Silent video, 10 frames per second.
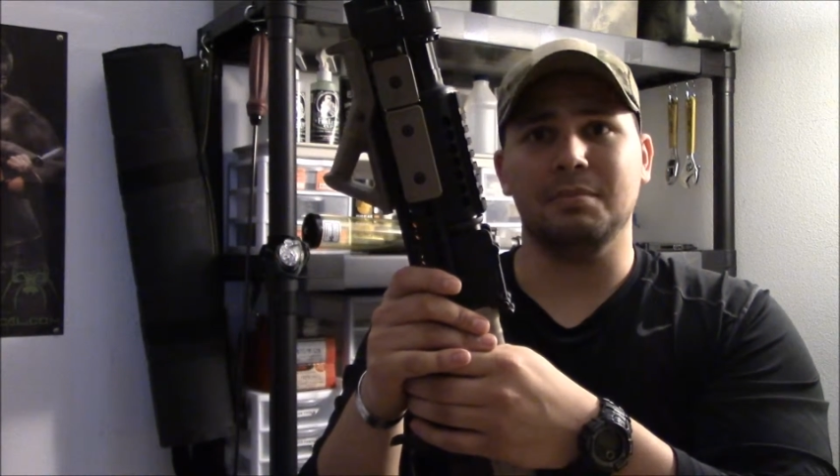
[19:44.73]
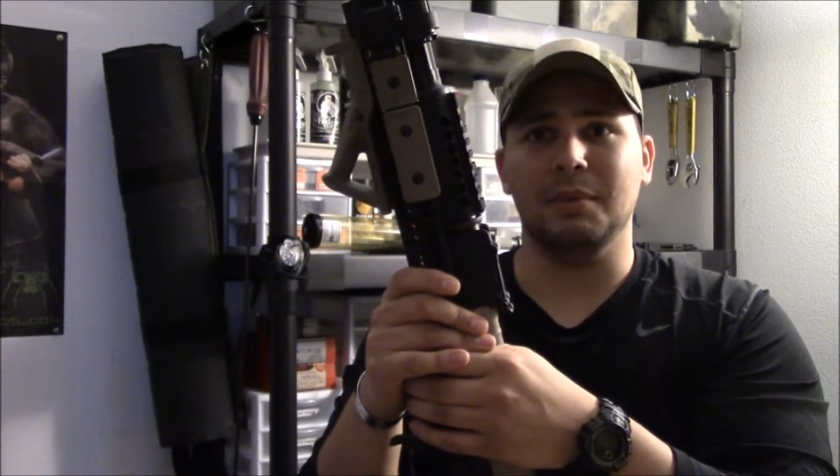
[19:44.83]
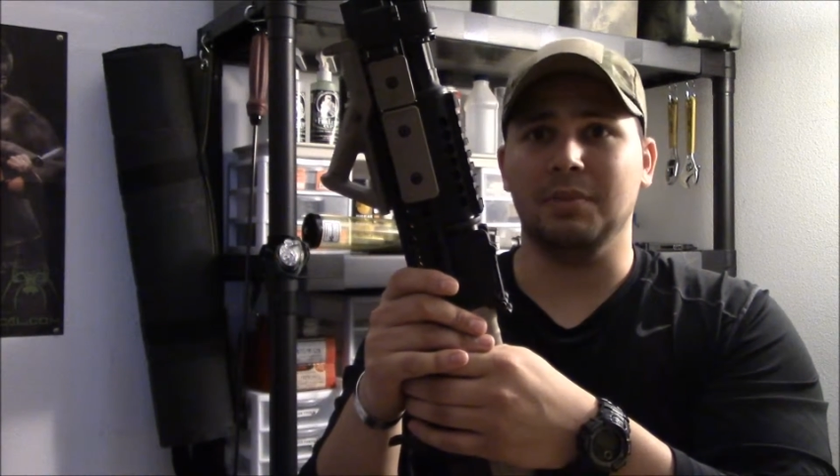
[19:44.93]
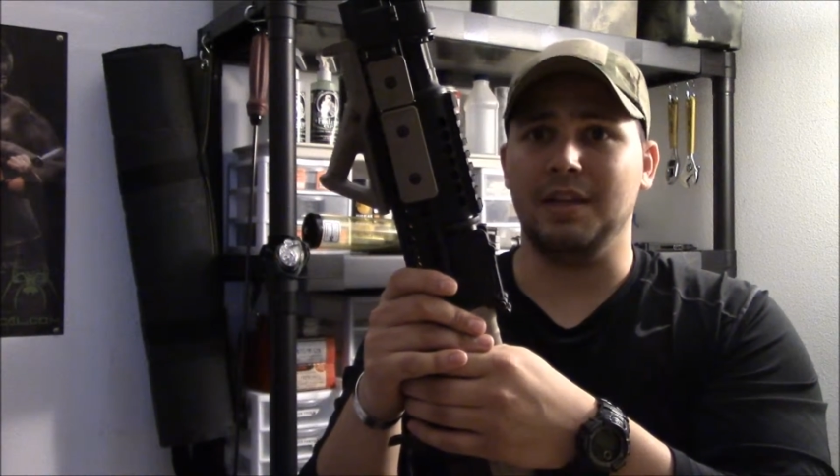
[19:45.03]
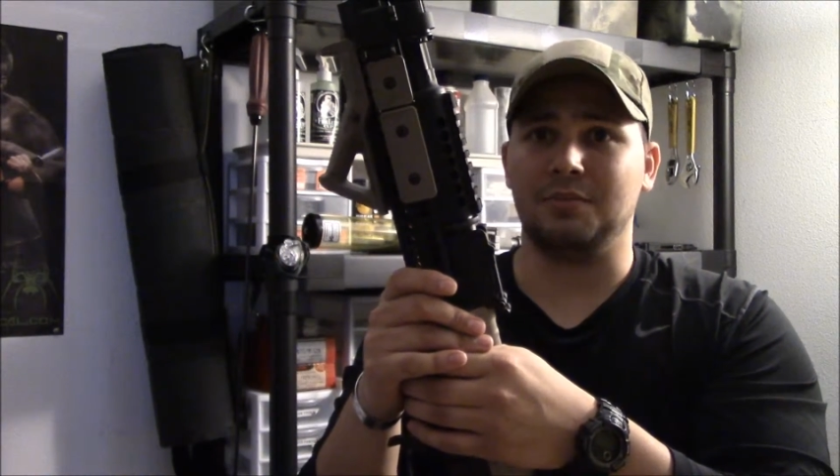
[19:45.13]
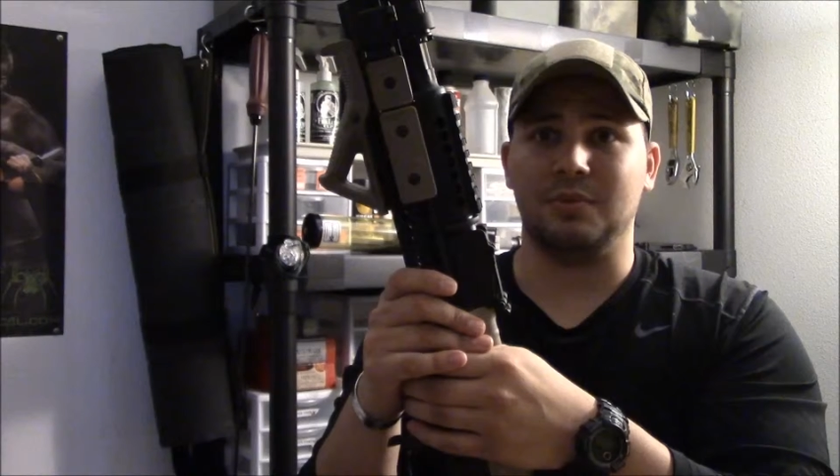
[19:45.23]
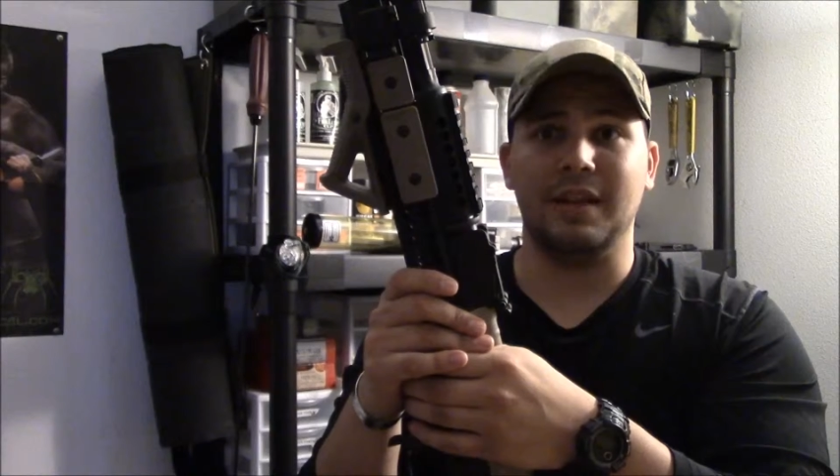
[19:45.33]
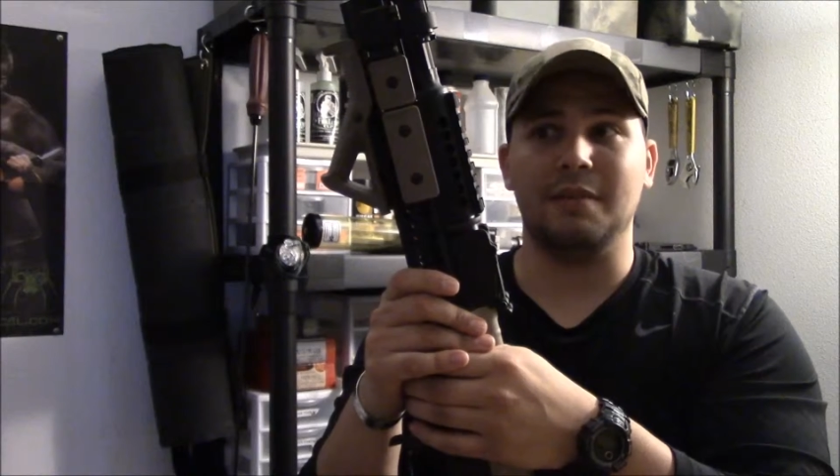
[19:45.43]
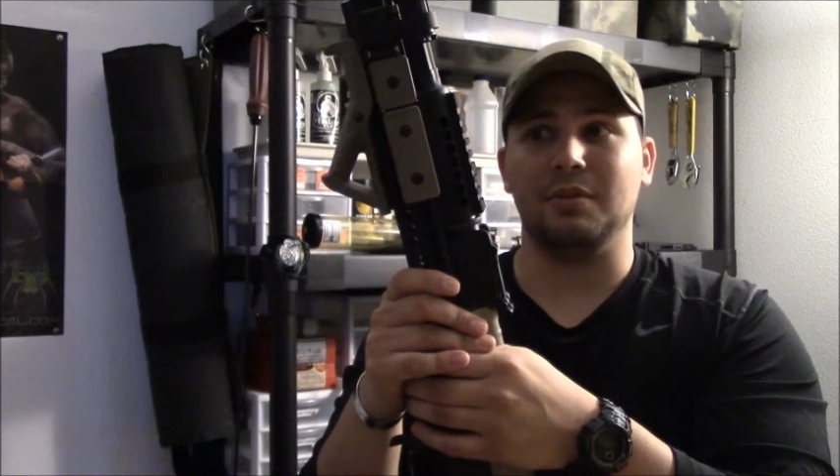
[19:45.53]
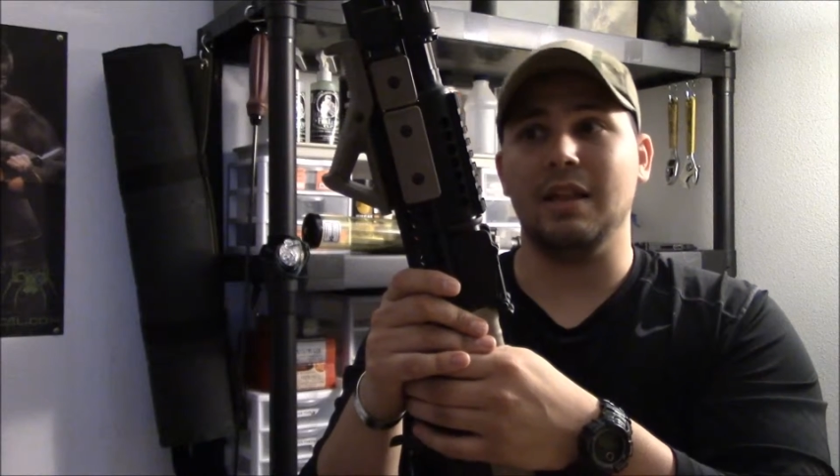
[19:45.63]
a place where
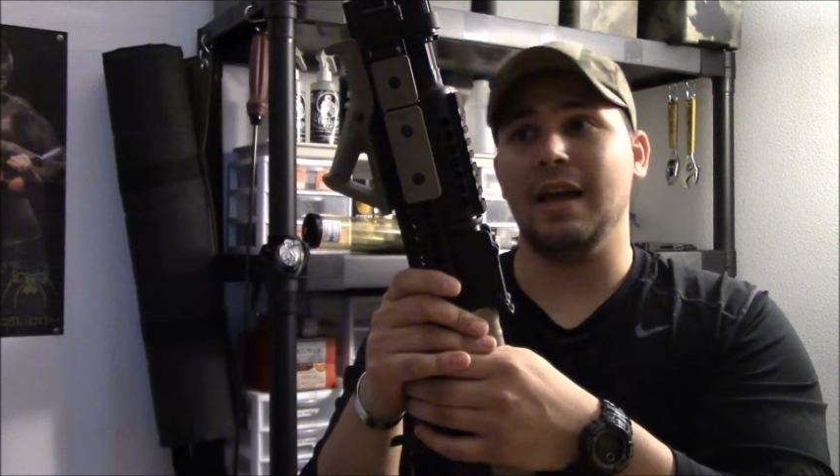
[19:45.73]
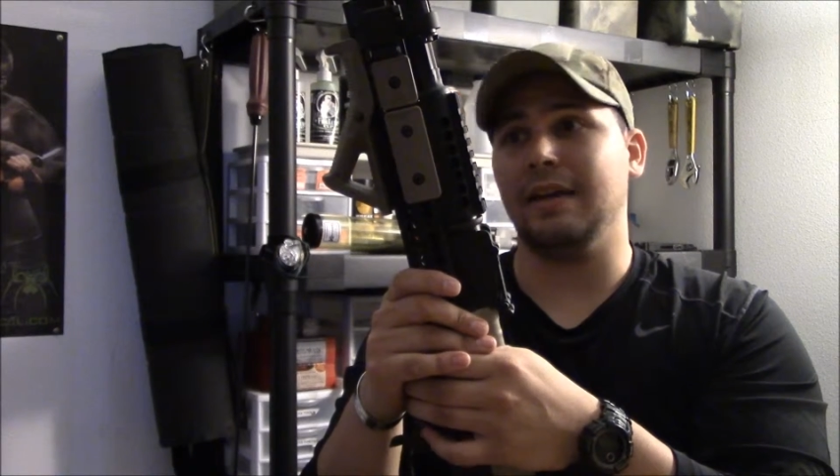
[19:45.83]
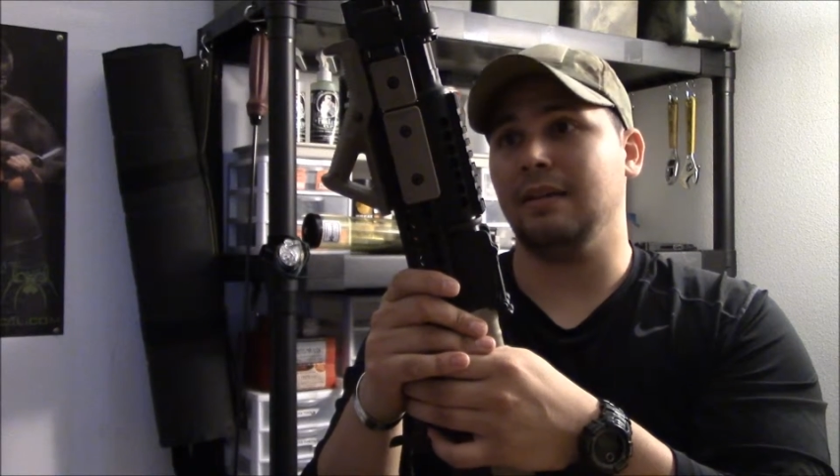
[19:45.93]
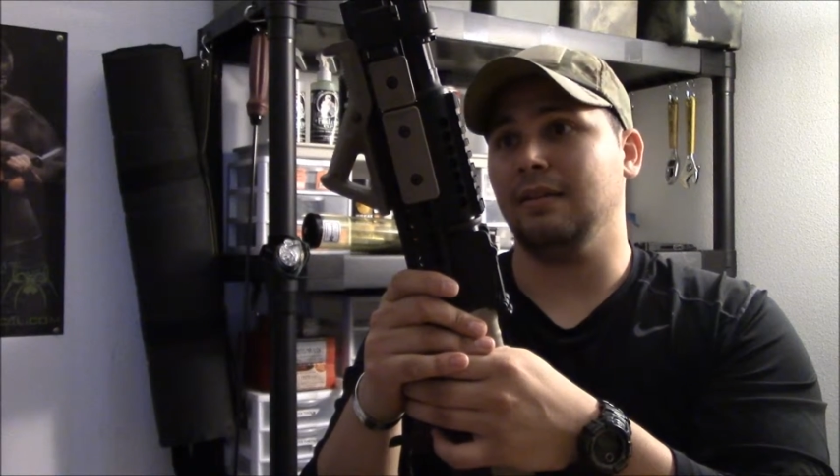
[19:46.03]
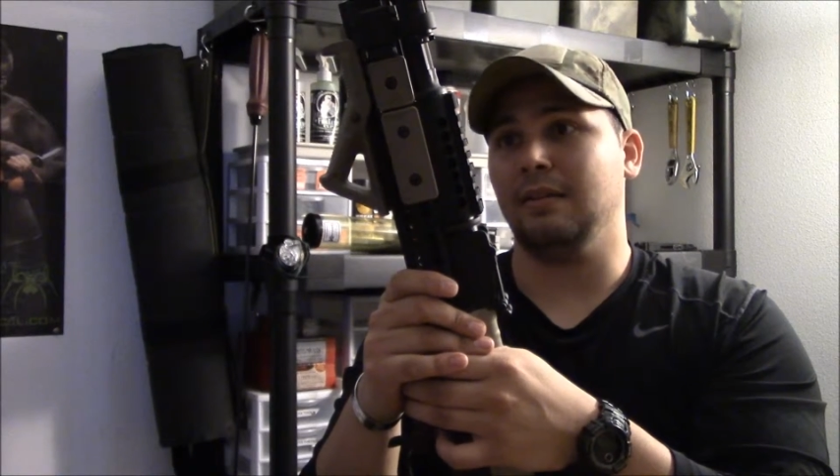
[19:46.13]
they were like